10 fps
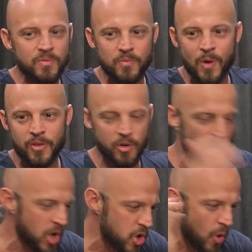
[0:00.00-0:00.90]
whether you're
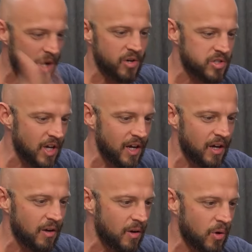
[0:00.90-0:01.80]
in Hanoi or
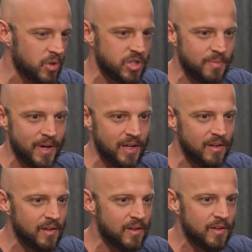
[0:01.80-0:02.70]
uh, Ho Chi Minh.
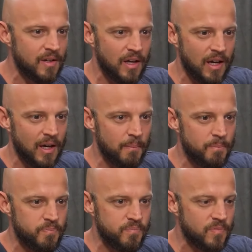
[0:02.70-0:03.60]

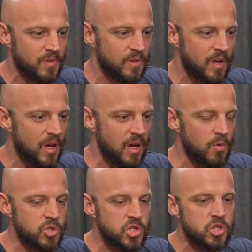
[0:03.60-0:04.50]
Um, it
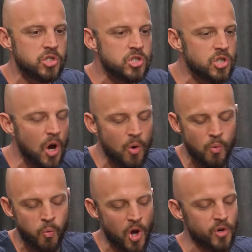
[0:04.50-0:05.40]
was just so
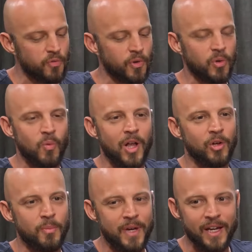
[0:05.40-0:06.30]
wonderful and
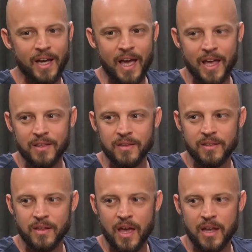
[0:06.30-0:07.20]
welcoming and
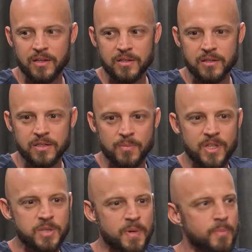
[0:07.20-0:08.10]
and some of
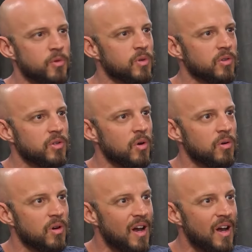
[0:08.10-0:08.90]
these people really don't